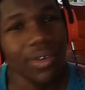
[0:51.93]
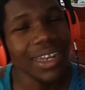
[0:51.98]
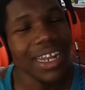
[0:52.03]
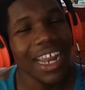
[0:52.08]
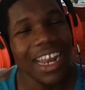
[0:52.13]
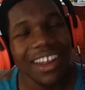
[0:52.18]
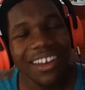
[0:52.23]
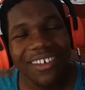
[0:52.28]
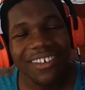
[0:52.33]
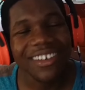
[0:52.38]
But
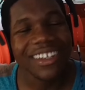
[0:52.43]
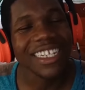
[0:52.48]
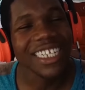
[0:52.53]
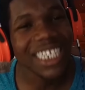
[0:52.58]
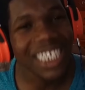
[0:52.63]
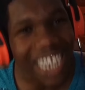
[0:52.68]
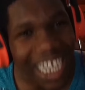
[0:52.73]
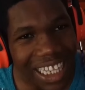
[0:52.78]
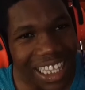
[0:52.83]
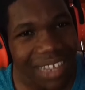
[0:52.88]
I don't know,
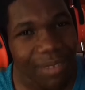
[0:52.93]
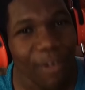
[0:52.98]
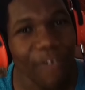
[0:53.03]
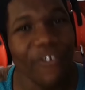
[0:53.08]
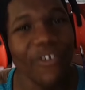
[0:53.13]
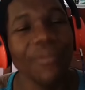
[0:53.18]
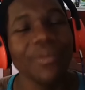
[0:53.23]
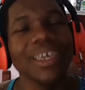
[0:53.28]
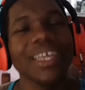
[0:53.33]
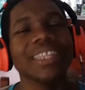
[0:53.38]
chatty.
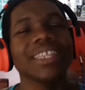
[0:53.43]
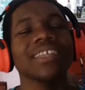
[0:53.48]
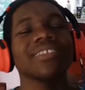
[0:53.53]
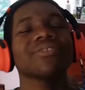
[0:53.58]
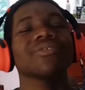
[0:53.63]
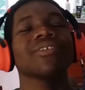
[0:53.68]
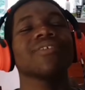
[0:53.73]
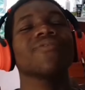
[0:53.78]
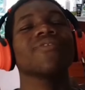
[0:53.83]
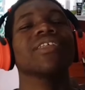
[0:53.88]
Before we get
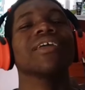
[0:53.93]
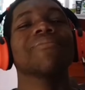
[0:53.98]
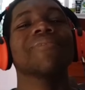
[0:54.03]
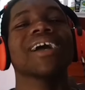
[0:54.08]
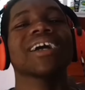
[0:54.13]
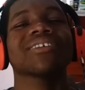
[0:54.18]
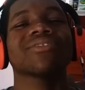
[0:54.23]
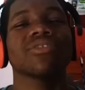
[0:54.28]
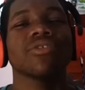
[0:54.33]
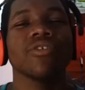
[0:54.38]
into this, let me
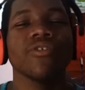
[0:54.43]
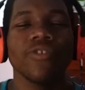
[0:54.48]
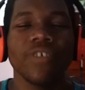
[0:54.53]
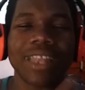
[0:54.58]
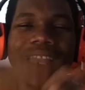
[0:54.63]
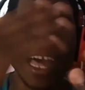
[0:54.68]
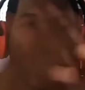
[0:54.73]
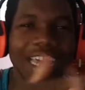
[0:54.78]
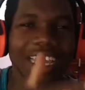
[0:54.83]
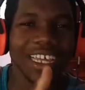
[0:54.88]
ask you to
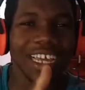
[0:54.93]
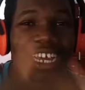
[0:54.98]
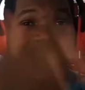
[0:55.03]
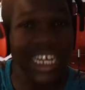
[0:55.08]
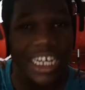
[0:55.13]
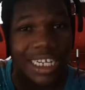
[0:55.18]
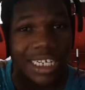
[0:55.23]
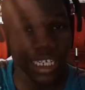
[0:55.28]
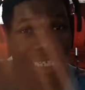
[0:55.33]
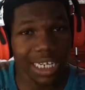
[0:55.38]
like,
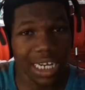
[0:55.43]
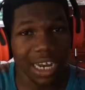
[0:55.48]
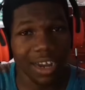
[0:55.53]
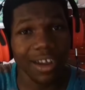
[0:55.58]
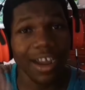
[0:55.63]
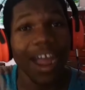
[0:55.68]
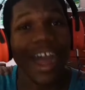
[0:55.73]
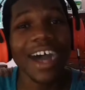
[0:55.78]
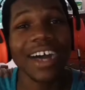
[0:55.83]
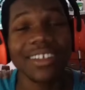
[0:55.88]

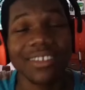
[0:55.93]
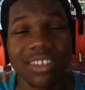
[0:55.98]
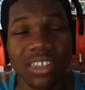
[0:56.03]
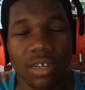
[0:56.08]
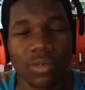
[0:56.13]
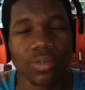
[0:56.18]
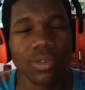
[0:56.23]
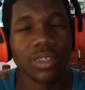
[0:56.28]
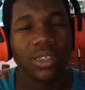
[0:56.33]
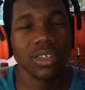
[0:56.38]
share, and
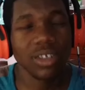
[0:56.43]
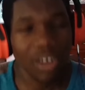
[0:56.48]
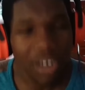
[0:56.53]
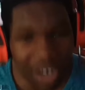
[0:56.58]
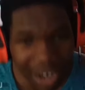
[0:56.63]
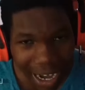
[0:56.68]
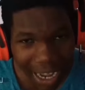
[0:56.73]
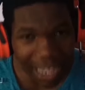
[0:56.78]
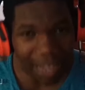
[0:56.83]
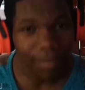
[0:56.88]

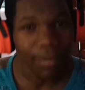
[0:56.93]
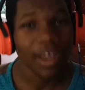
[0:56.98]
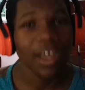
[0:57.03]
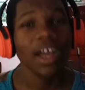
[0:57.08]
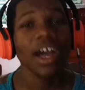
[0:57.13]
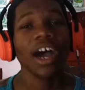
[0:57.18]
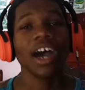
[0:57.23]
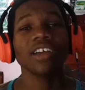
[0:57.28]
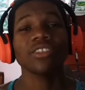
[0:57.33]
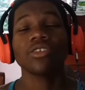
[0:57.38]
subscribe.
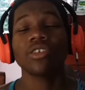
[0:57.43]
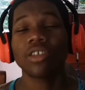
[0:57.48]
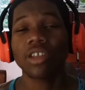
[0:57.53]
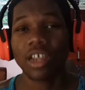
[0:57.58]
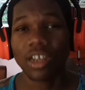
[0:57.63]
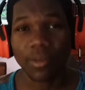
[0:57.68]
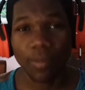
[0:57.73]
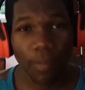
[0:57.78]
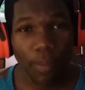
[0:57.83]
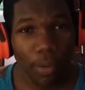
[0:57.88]
And turn
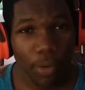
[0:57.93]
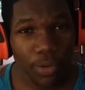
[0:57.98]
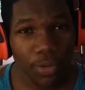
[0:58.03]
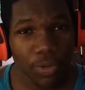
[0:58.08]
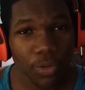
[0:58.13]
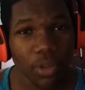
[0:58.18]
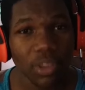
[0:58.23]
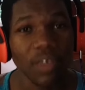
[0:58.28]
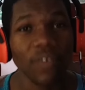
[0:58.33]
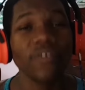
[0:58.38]
on the post
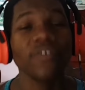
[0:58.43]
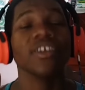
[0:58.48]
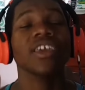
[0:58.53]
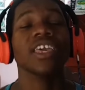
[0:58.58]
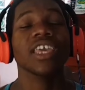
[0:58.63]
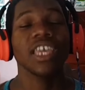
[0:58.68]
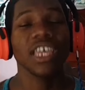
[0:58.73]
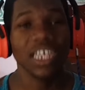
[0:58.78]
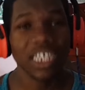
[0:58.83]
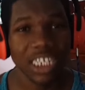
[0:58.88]

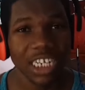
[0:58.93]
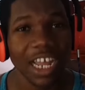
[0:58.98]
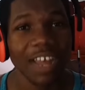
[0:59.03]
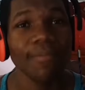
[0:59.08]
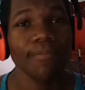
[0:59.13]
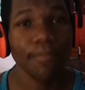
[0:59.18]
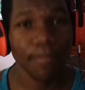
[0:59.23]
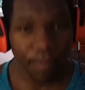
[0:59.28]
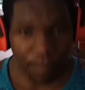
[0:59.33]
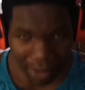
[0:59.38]

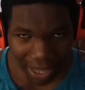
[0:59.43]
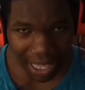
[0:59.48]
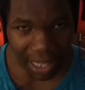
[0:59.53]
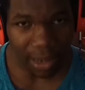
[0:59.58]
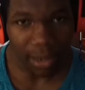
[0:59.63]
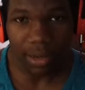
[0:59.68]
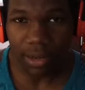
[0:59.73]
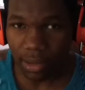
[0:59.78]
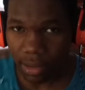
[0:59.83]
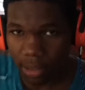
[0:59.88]
notification
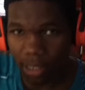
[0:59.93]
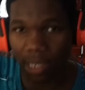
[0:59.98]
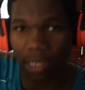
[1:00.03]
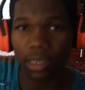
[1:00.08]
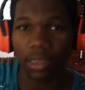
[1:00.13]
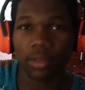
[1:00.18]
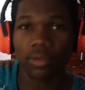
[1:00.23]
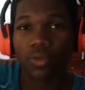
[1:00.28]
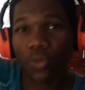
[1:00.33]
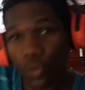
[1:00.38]
bell.
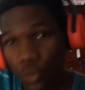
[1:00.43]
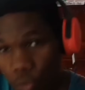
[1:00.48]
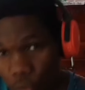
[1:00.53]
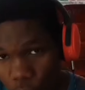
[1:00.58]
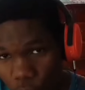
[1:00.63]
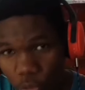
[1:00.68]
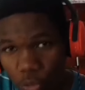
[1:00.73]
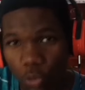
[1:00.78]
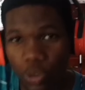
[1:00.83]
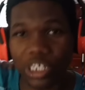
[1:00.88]

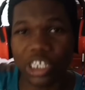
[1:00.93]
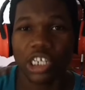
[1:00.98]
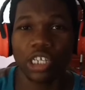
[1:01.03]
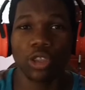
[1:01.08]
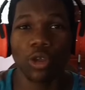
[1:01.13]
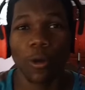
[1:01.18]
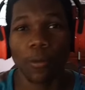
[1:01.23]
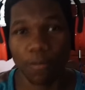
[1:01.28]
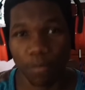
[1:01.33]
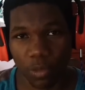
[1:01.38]
Switch it
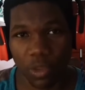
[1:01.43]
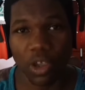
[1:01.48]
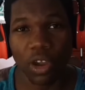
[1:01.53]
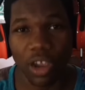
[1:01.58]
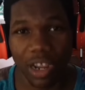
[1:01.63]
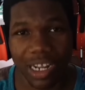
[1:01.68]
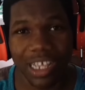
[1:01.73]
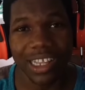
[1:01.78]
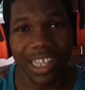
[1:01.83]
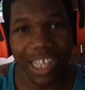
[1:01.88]
up,
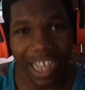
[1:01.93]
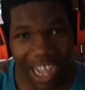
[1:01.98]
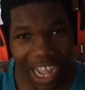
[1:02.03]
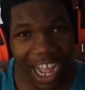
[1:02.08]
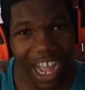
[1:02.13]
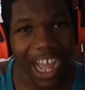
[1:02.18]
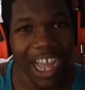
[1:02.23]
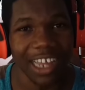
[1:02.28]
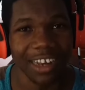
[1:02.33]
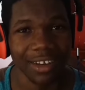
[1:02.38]
turn it
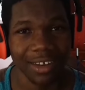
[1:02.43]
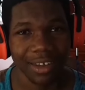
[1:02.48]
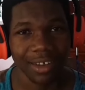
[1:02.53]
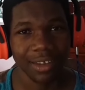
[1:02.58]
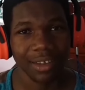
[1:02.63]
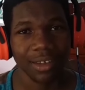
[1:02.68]
on.